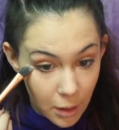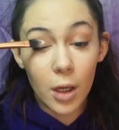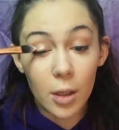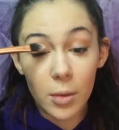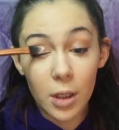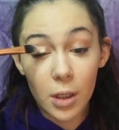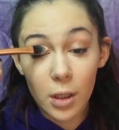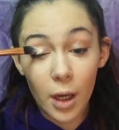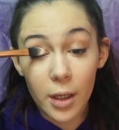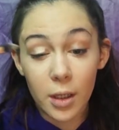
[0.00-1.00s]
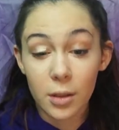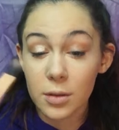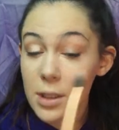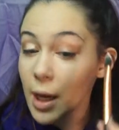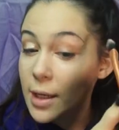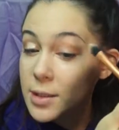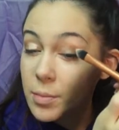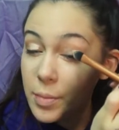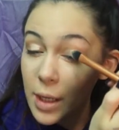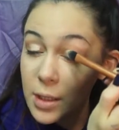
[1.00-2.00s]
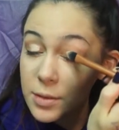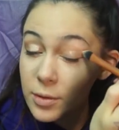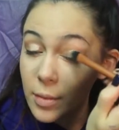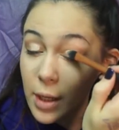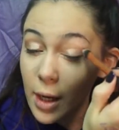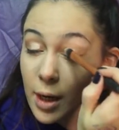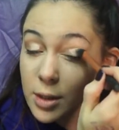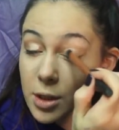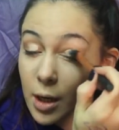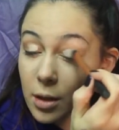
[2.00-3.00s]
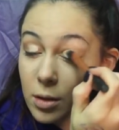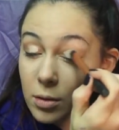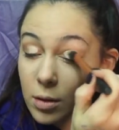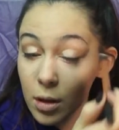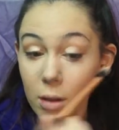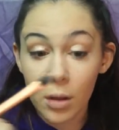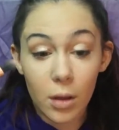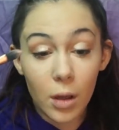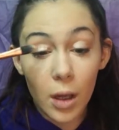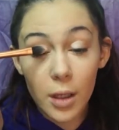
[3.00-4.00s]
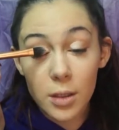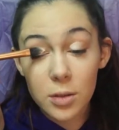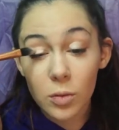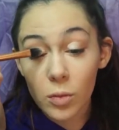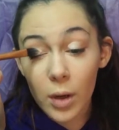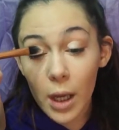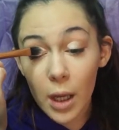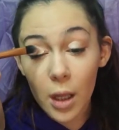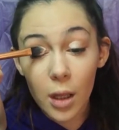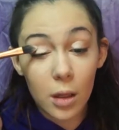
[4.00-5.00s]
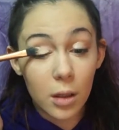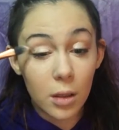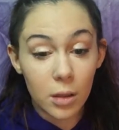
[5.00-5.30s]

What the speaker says: And I'm gonna kind of use it as a base for my eyeshadow as well.